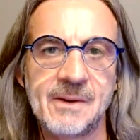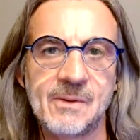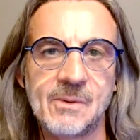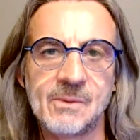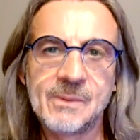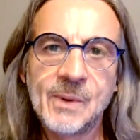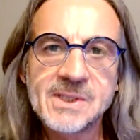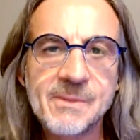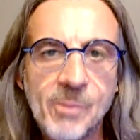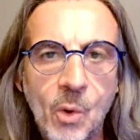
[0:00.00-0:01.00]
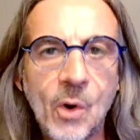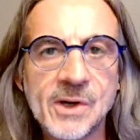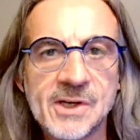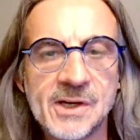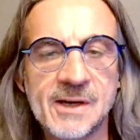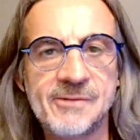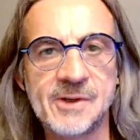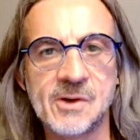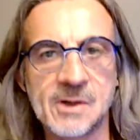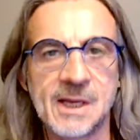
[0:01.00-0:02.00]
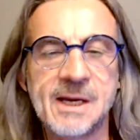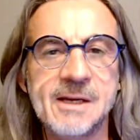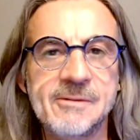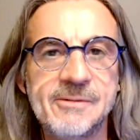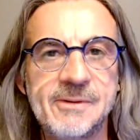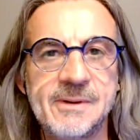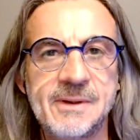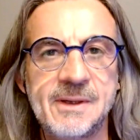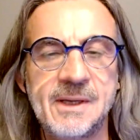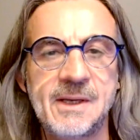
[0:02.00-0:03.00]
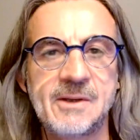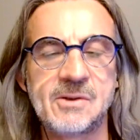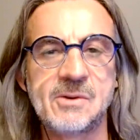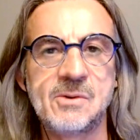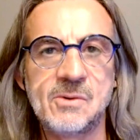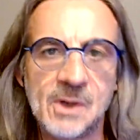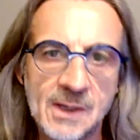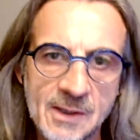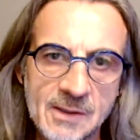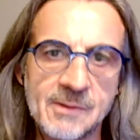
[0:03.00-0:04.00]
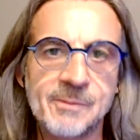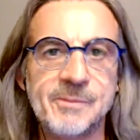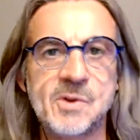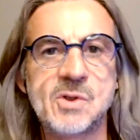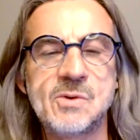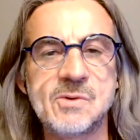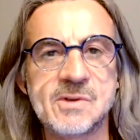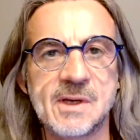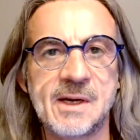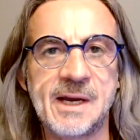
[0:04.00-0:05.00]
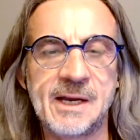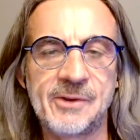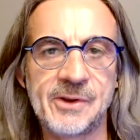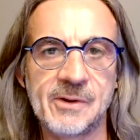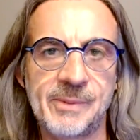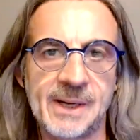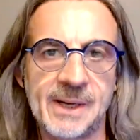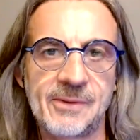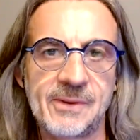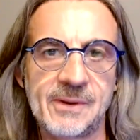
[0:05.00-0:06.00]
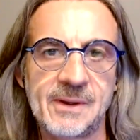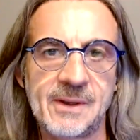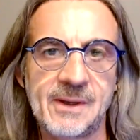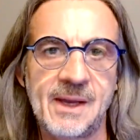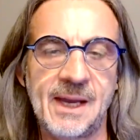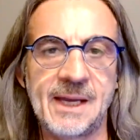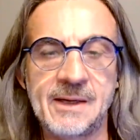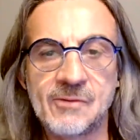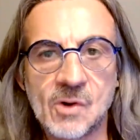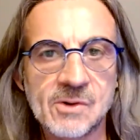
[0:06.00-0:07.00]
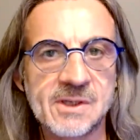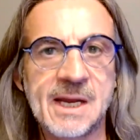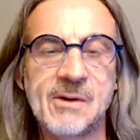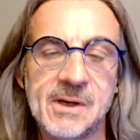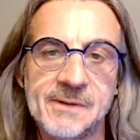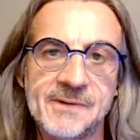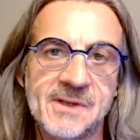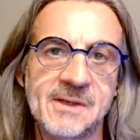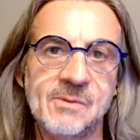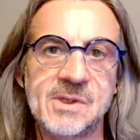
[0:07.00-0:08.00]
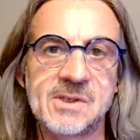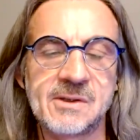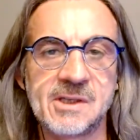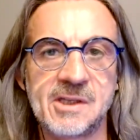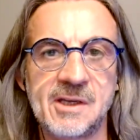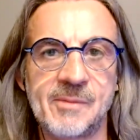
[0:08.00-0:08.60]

What's important enough in your life to choose a healthier path? And of course, now all of a sudden we start to think